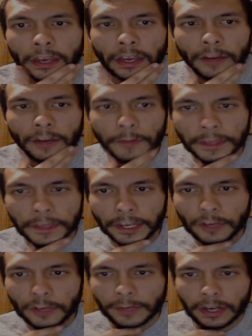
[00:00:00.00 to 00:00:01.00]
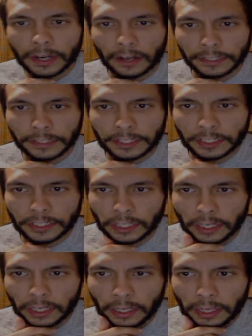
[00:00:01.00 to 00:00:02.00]
within human knowledge,
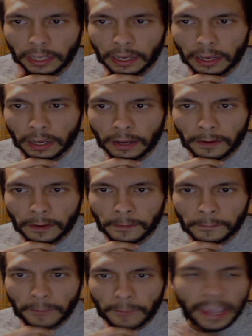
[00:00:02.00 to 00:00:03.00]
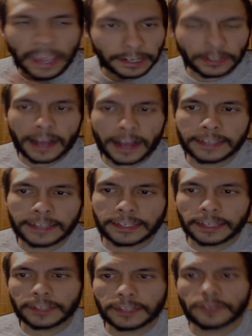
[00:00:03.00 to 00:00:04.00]
analyzed
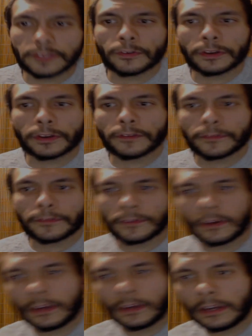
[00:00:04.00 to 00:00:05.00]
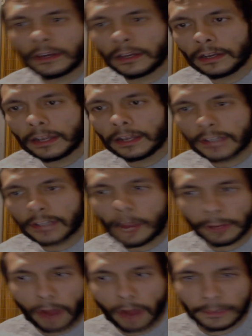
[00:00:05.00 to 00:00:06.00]
in a sort of
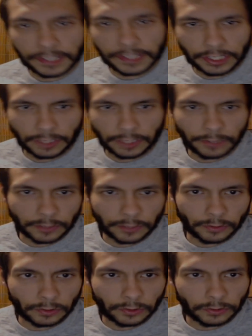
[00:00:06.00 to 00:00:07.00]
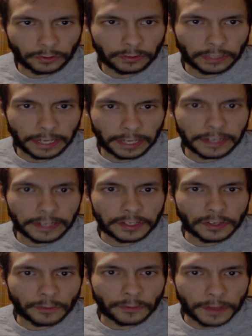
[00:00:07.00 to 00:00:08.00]
atomic proposition, which we'll get
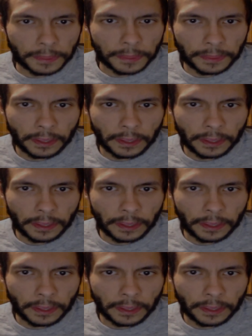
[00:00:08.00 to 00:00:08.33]
into, with